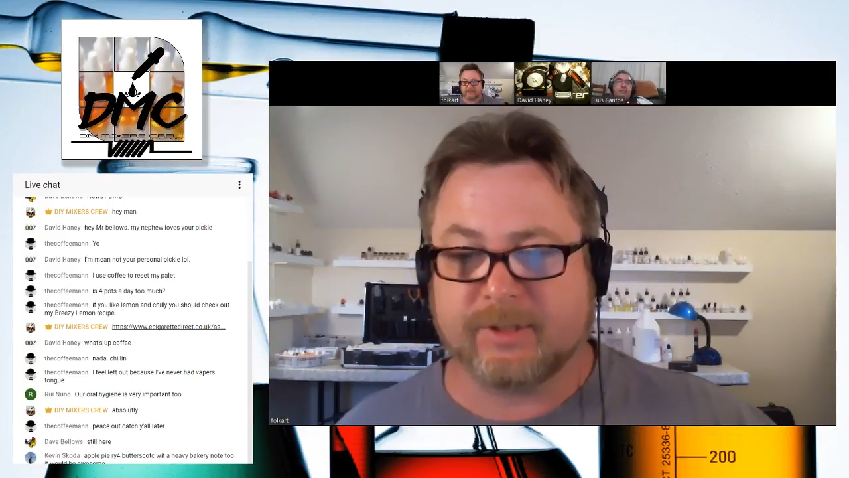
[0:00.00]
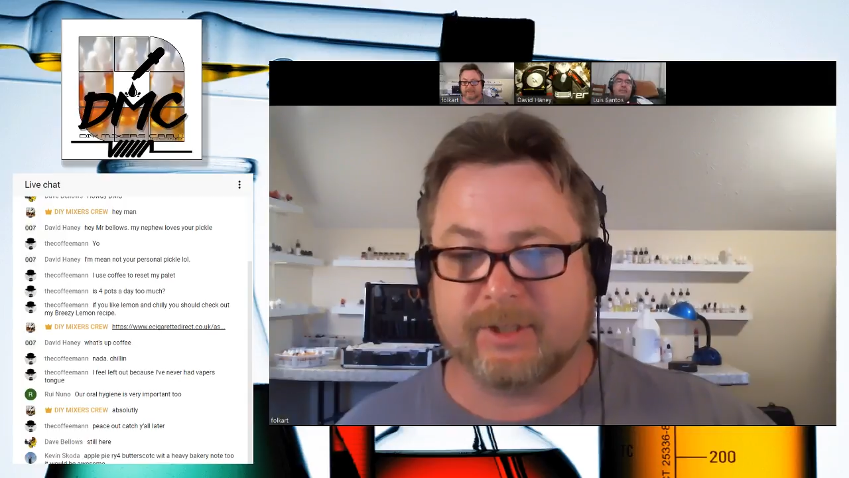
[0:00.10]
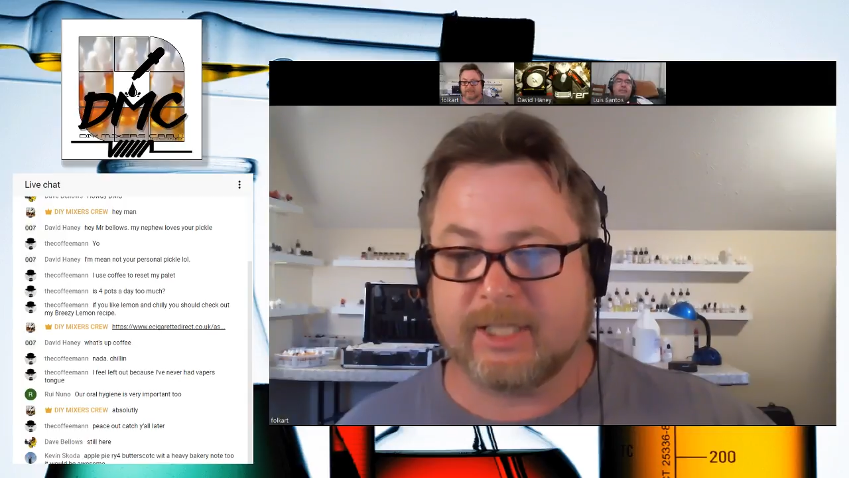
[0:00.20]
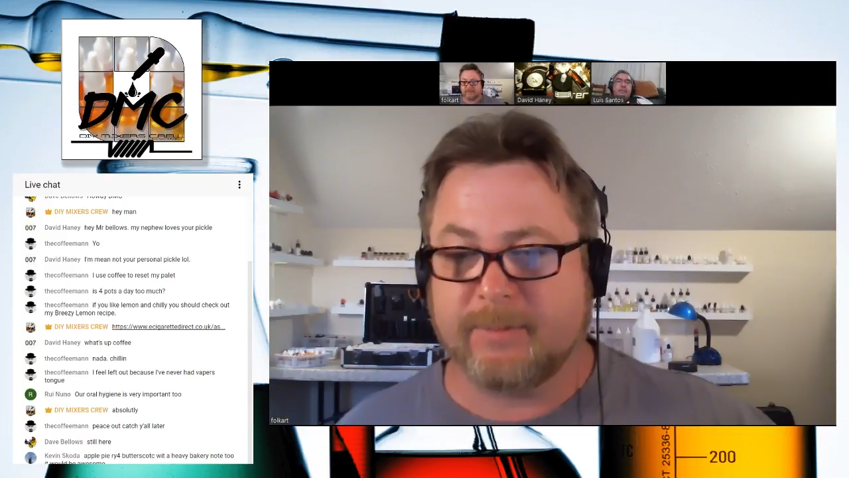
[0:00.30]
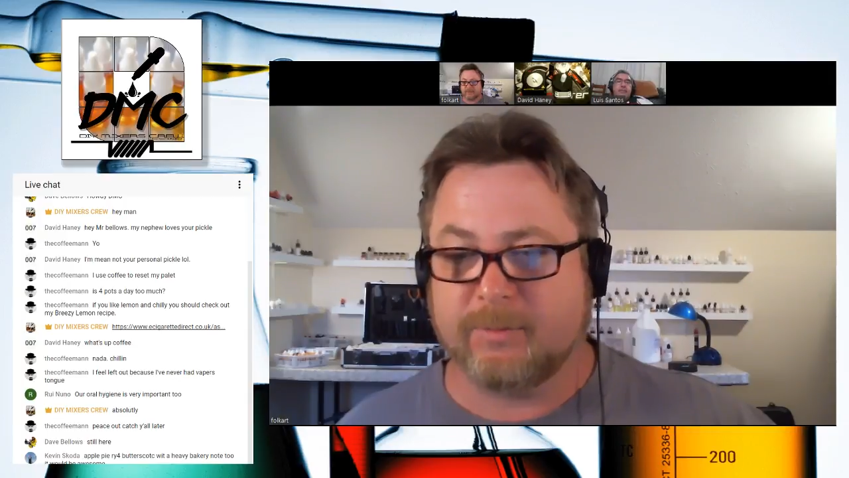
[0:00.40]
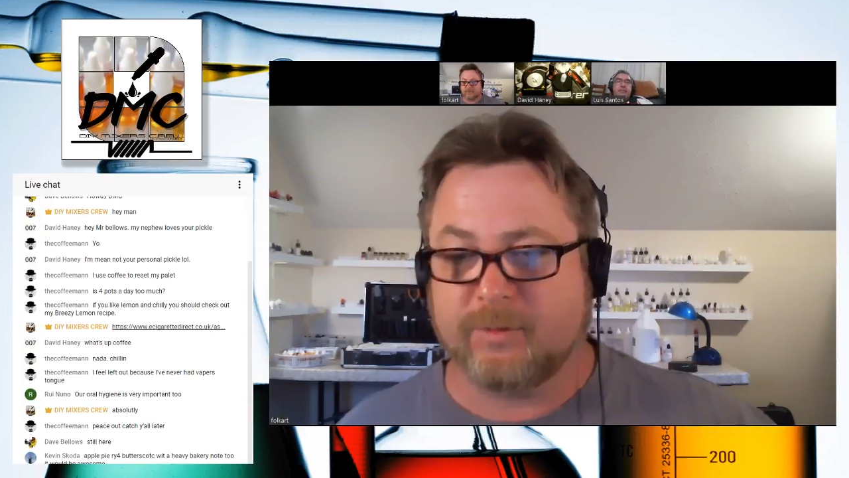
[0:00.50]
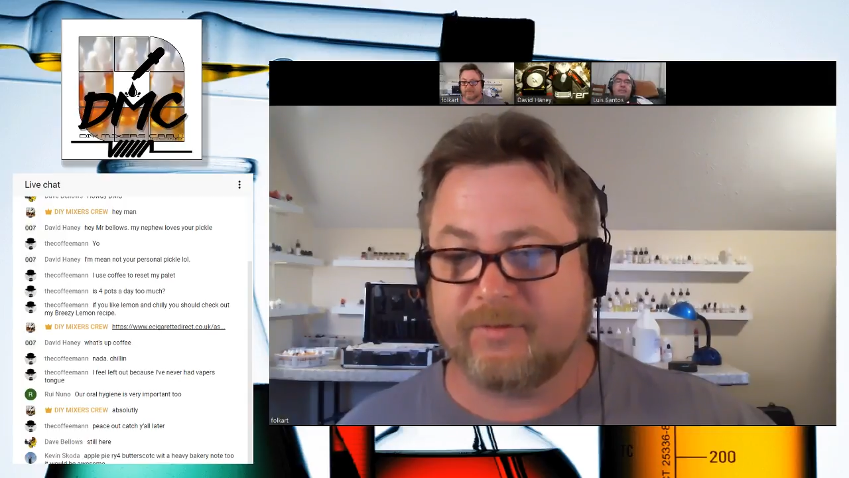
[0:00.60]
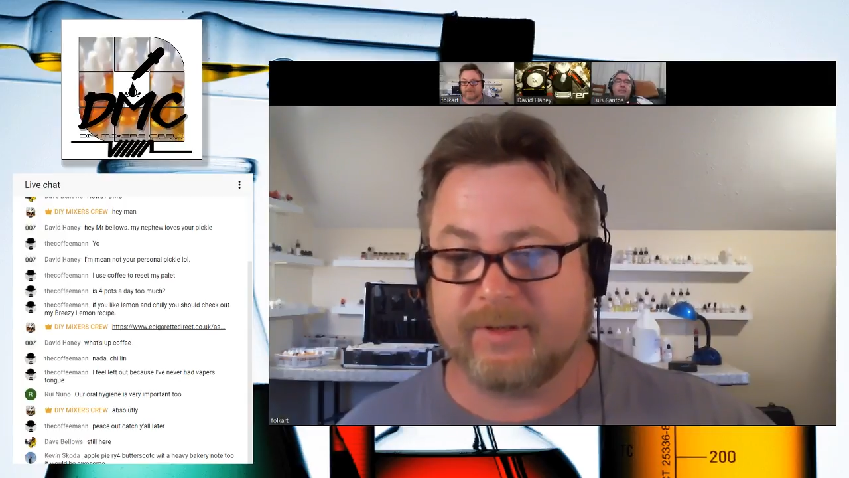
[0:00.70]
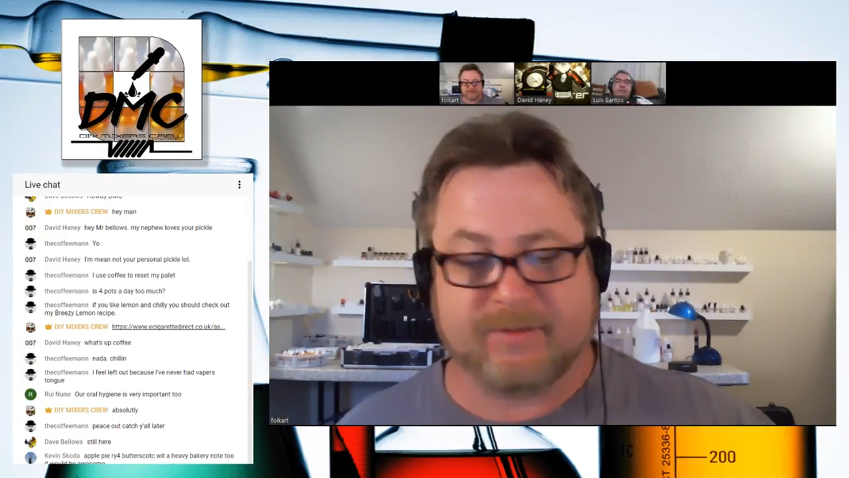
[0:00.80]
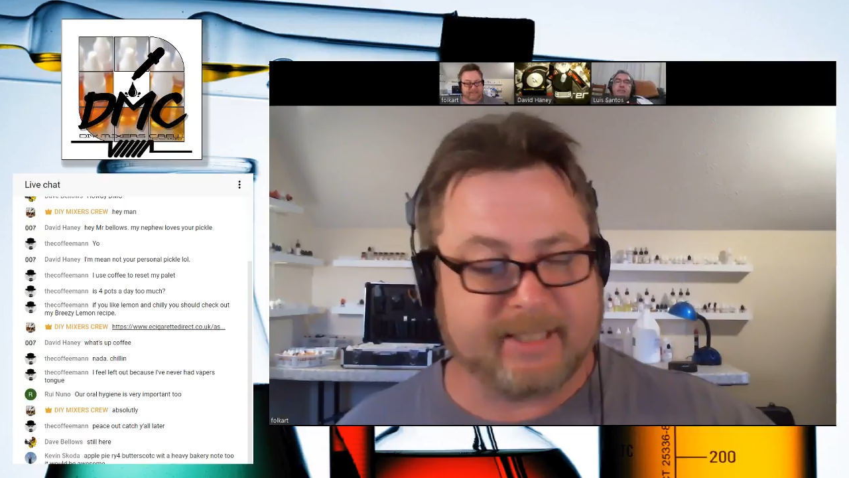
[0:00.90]
and some of them were
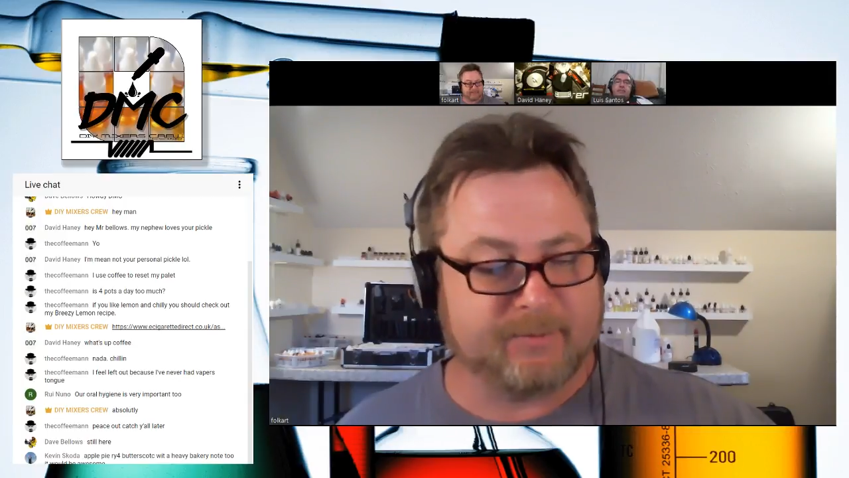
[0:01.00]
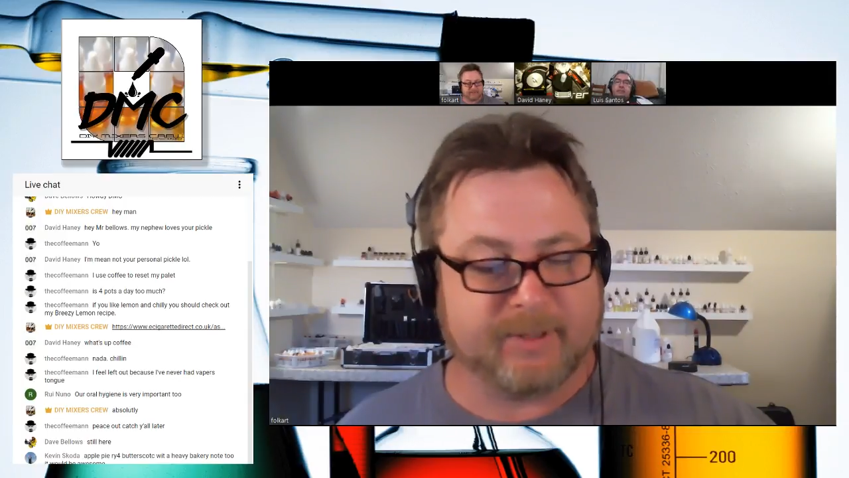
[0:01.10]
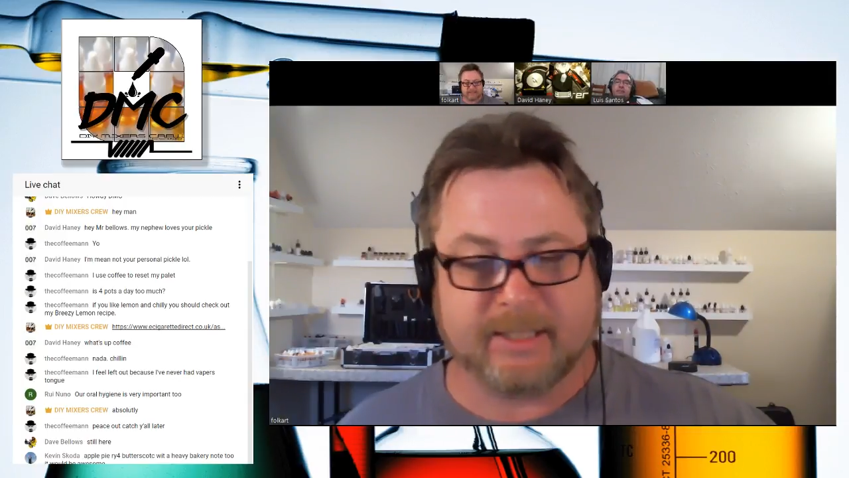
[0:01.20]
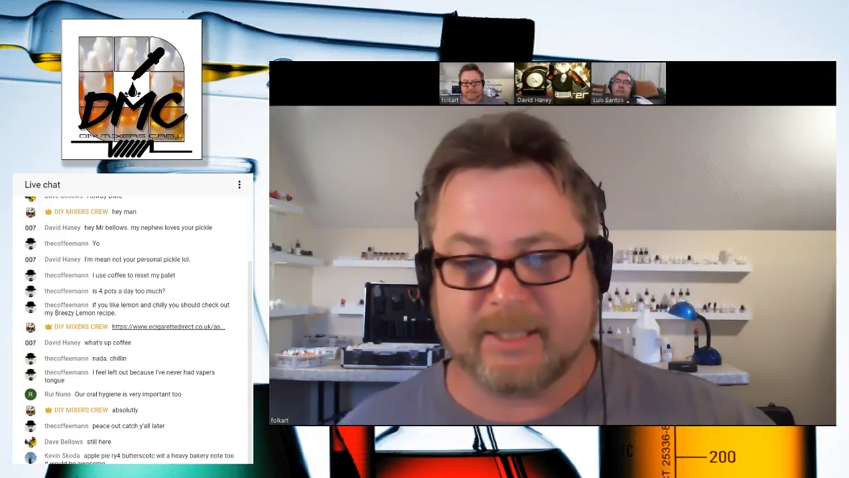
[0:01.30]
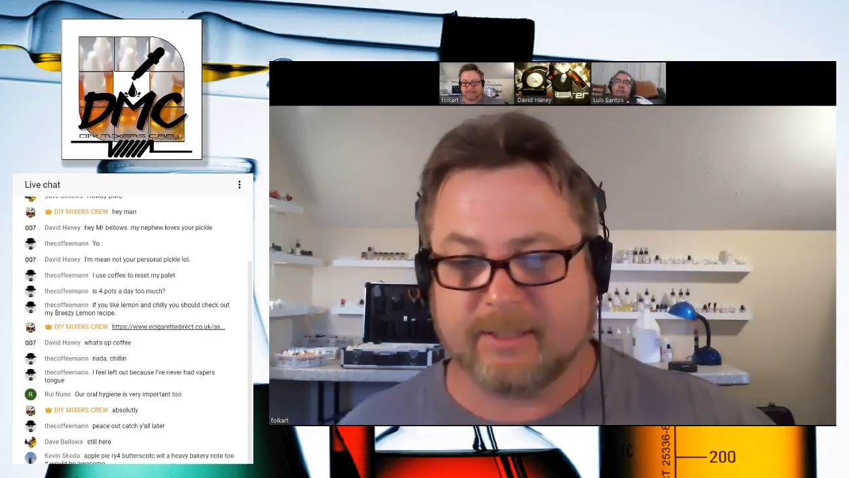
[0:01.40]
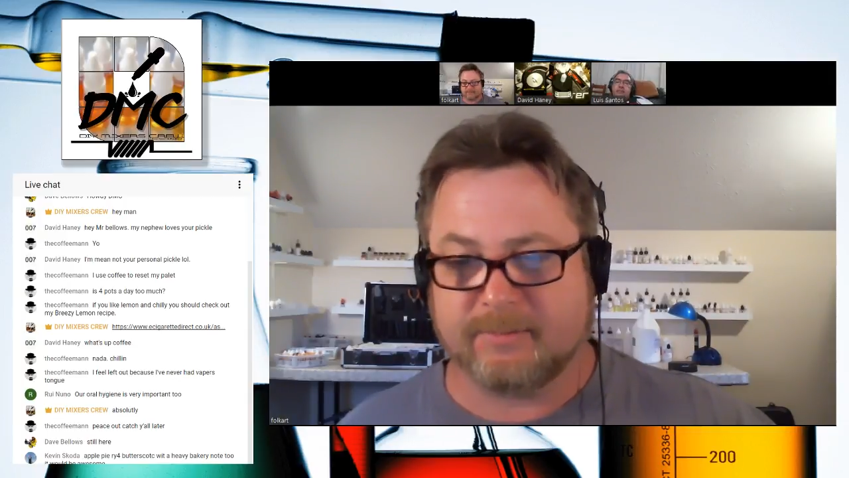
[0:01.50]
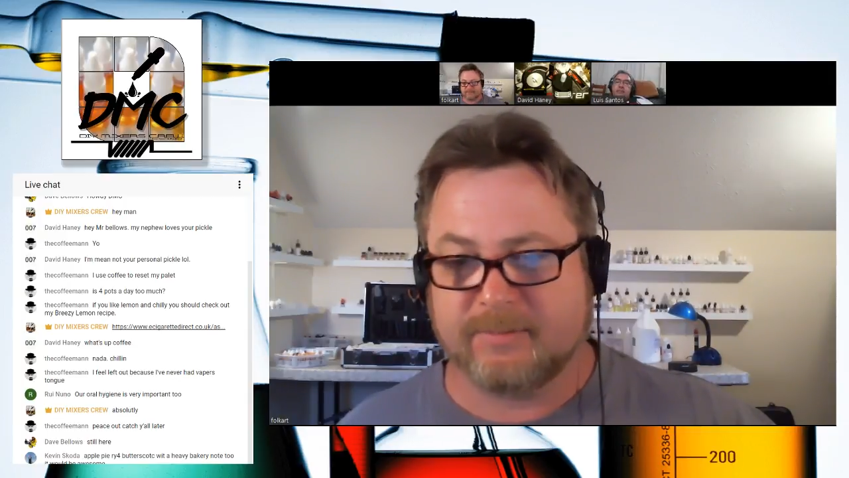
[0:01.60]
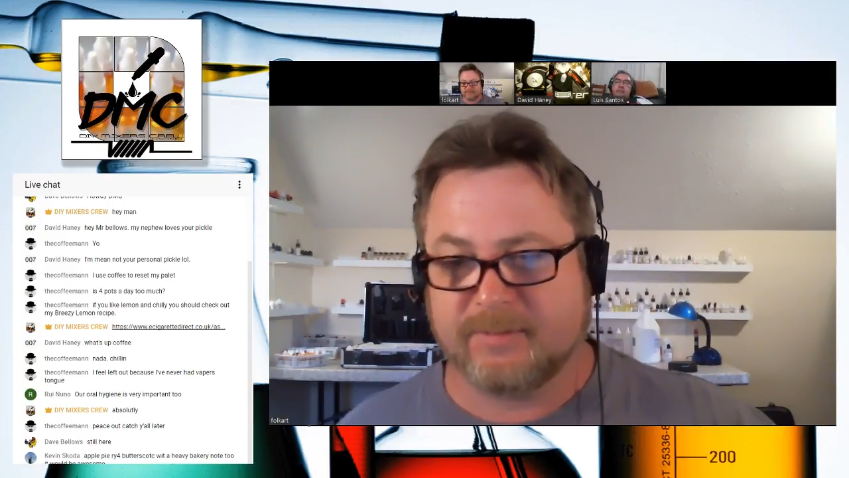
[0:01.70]
15 when they sent them.